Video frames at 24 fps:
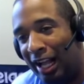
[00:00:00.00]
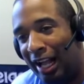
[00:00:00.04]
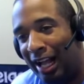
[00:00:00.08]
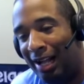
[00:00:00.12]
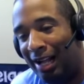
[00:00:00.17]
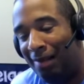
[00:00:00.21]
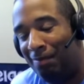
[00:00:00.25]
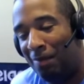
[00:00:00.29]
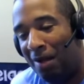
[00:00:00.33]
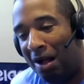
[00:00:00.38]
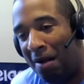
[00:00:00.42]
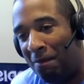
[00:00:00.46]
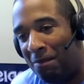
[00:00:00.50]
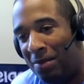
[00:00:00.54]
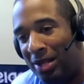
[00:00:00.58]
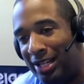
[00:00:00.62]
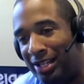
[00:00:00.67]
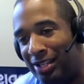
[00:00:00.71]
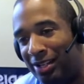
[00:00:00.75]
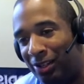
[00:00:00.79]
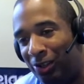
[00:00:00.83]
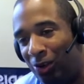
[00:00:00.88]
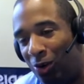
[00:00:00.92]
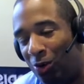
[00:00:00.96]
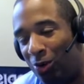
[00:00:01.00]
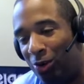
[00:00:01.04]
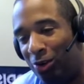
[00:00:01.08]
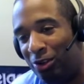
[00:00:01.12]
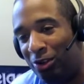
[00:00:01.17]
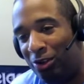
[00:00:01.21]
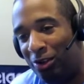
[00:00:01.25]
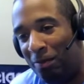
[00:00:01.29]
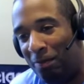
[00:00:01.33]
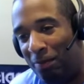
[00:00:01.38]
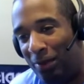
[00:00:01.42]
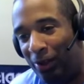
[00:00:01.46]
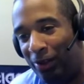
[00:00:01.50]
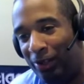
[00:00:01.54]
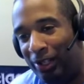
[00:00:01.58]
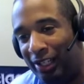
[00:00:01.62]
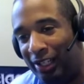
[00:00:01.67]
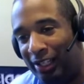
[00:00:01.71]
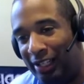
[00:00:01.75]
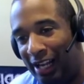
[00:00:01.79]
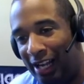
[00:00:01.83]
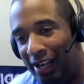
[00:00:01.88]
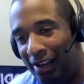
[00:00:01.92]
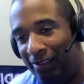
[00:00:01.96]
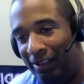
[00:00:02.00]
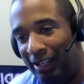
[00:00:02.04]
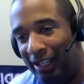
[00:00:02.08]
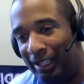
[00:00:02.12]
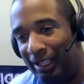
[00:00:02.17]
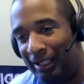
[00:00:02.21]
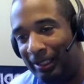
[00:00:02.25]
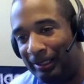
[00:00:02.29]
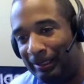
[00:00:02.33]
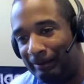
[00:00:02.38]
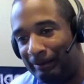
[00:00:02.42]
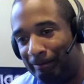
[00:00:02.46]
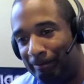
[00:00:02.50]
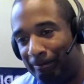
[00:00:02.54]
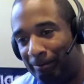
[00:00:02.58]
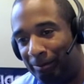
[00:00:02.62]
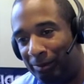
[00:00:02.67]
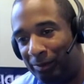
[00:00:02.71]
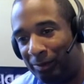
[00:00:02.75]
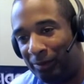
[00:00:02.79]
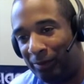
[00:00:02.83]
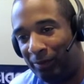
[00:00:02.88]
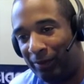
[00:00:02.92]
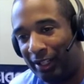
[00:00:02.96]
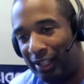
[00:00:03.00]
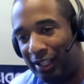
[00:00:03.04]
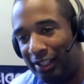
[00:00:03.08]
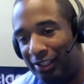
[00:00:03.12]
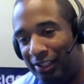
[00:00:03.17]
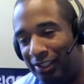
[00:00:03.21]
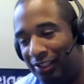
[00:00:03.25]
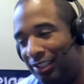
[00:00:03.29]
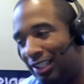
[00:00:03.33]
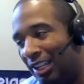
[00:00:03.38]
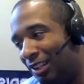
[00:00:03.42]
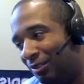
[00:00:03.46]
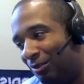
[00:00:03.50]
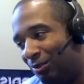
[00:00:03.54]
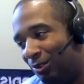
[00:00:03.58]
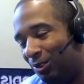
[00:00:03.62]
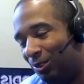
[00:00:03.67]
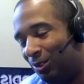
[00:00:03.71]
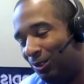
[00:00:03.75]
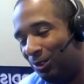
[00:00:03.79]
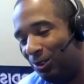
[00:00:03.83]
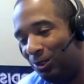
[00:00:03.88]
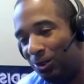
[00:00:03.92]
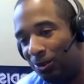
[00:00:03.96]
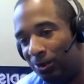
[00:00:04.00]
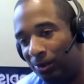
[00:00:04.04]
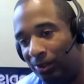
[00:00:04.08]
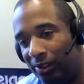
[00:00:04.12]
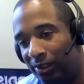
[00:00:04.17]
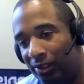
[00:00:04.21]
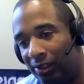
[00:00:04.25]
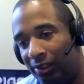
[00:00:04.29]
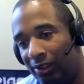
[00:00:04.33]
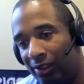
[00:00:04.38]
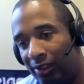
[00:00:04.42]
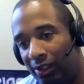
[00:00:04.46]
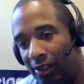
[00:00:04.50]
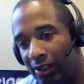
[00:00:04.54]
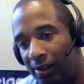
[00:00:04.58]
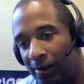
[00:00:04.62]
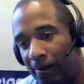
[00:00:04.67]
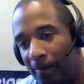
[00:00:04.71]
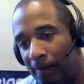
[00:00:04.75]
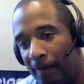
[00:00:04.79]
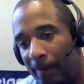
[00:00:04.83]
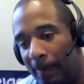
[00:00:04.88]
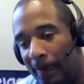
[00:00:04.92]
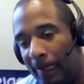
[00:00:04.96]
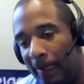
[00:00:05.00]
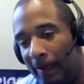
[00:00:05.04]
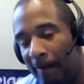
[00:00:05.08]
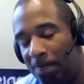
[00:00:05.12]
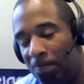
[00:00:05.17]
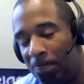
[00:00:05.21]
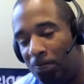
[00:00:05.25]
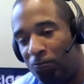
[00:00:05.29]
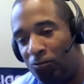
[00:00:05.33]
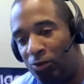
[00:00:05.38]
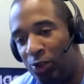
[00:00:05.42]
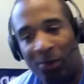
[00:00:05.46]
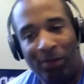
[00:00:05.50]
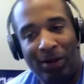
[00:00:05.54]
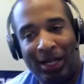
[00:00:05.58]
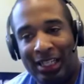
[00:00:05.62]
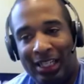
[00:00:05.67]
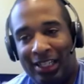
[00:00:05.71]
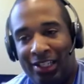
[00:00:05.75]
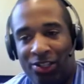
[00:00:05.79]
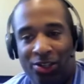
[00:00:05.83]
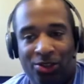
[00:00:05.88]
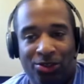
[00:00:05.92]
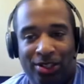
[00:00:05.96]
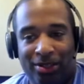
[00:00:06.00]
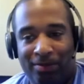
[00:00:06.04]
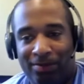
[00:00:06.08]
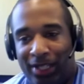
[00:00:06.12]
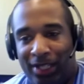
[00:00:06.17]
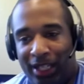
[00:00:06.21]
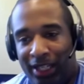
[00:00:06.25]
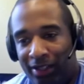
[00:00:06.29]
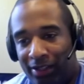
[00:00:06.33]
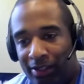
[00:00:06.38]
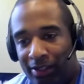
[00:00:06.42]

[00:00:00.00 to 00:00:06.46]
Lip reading: I'm in the corner of the building now, right? On the second floor in the corner. Nobody knows I'm there.